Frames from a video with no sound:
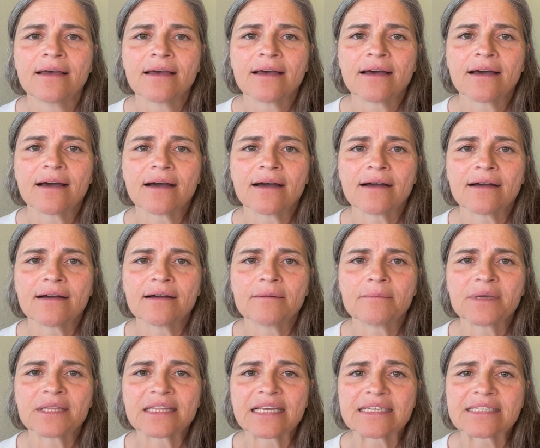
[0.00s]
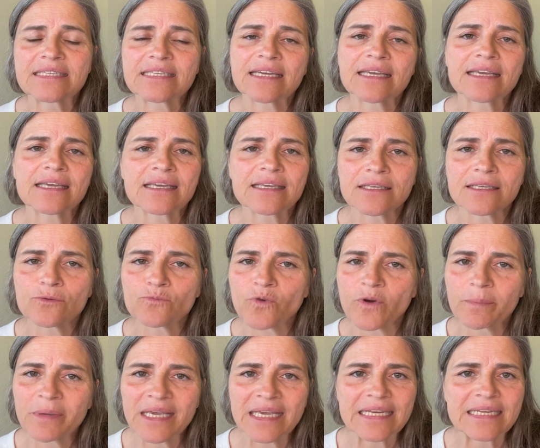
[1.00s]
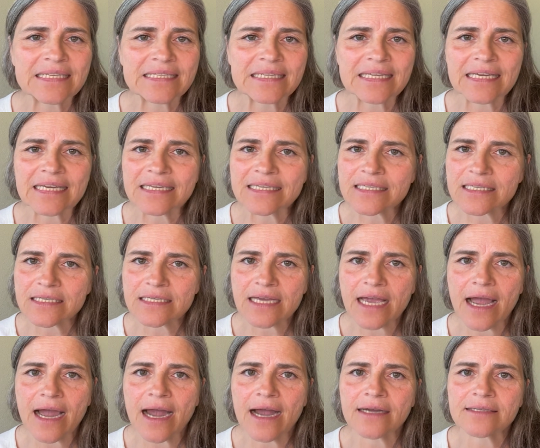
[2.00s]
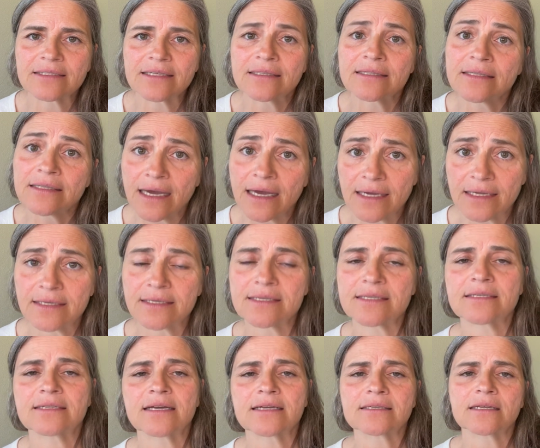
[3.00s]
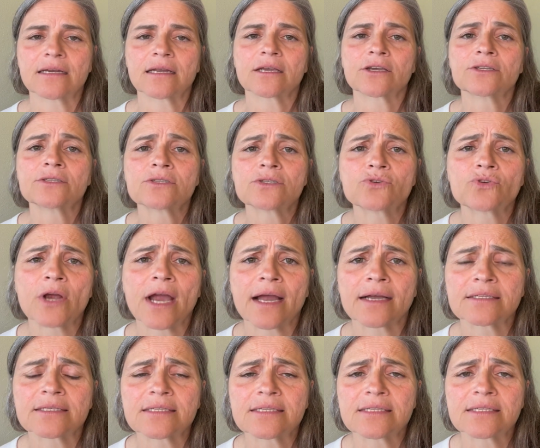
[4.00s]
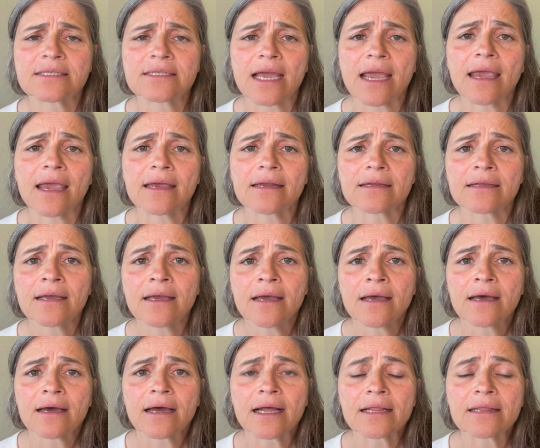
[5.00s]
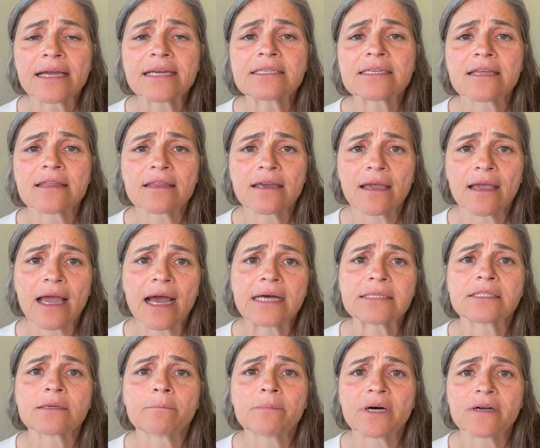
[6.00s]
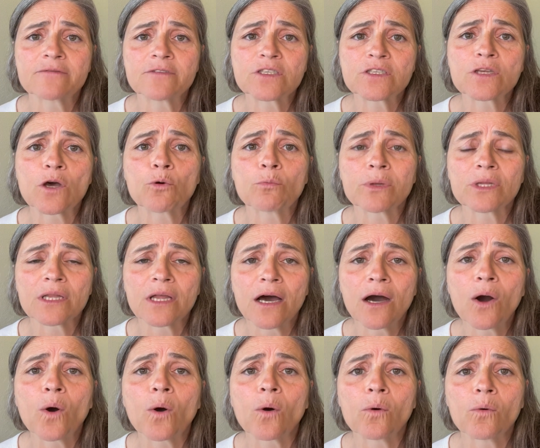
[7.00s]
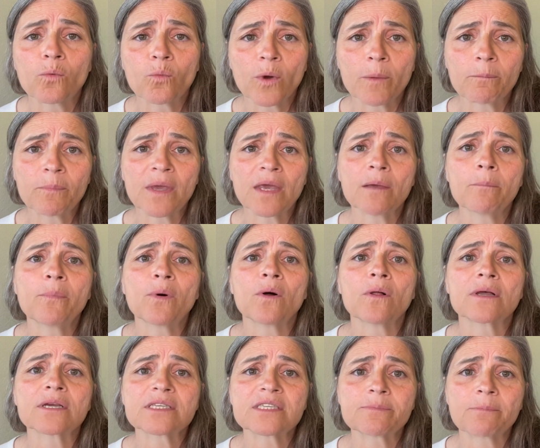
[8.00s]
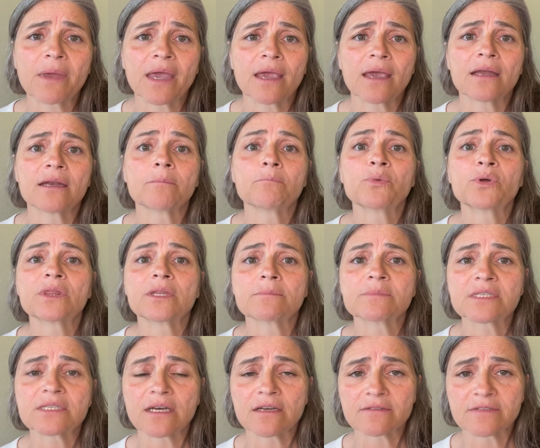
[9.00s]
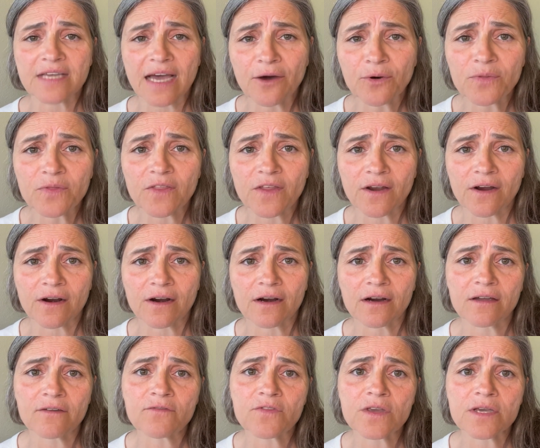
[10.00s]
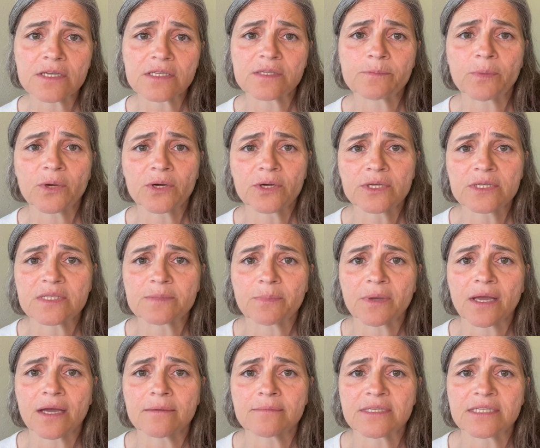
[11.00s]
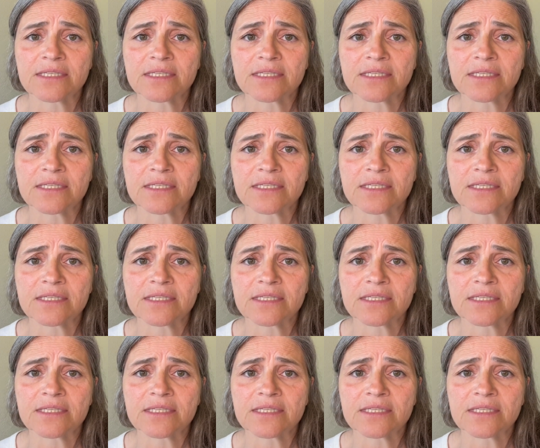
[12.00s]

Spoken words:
unless it repeatedly is attacked, and then it stays in a contracted state. I like to think as above, so below. When people expand and put themselves out there, if the experience becomes